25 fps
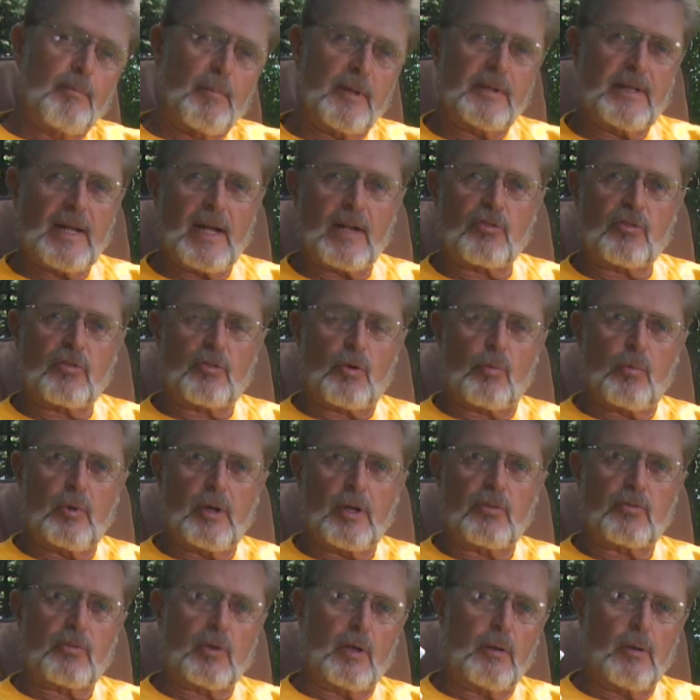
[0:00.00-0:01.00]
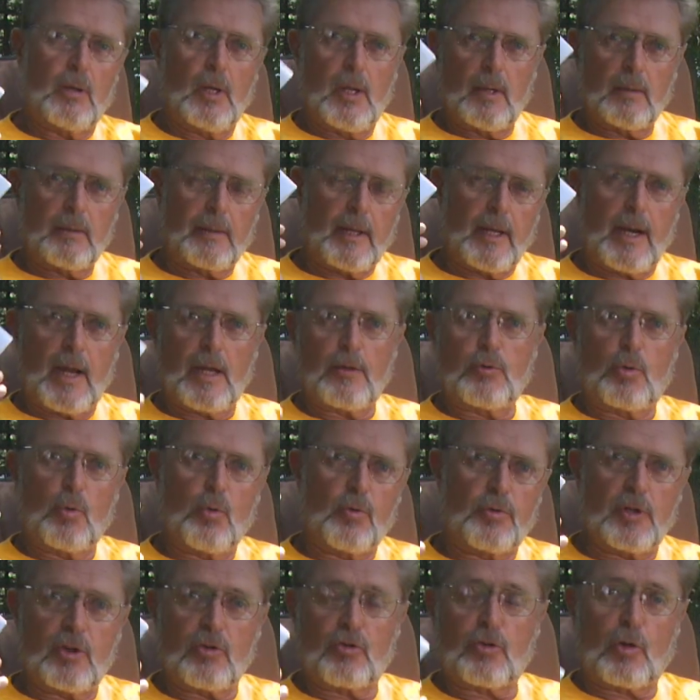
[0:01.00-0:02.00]
but that's the reason that I
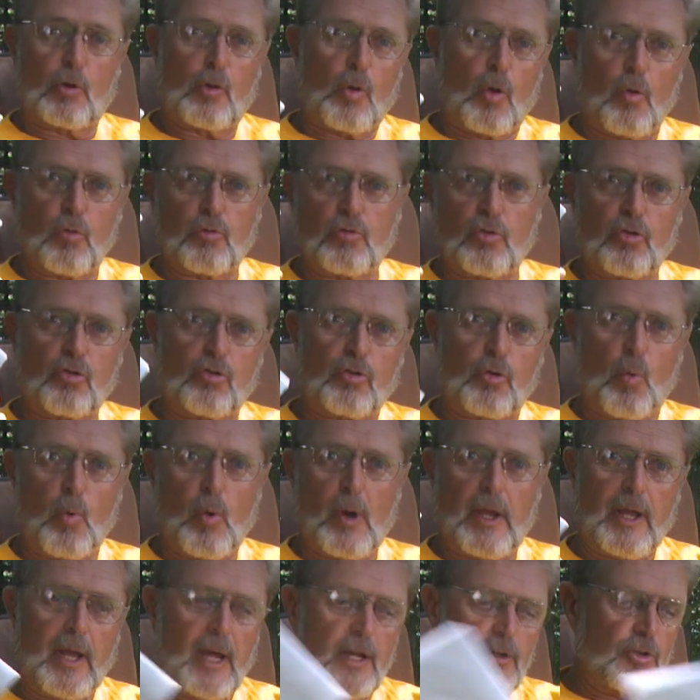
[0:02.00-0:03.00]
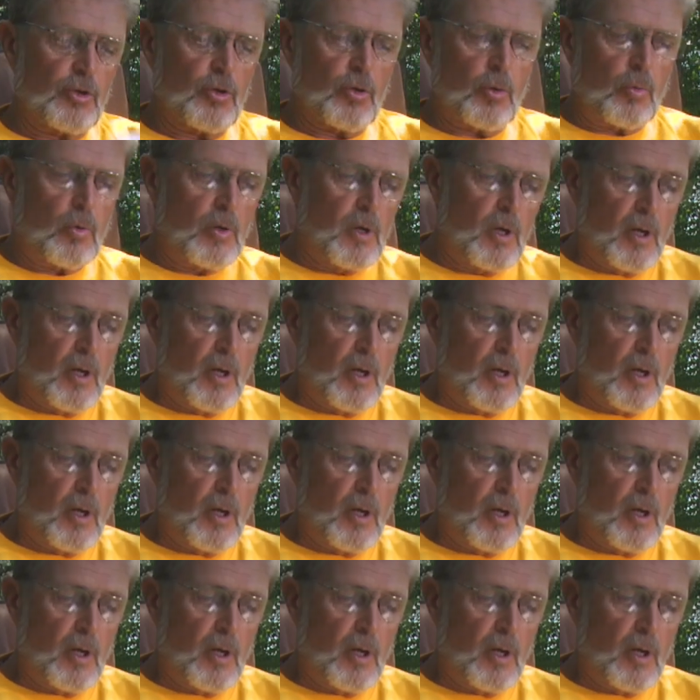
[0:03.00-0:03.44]
do these closes the way I do.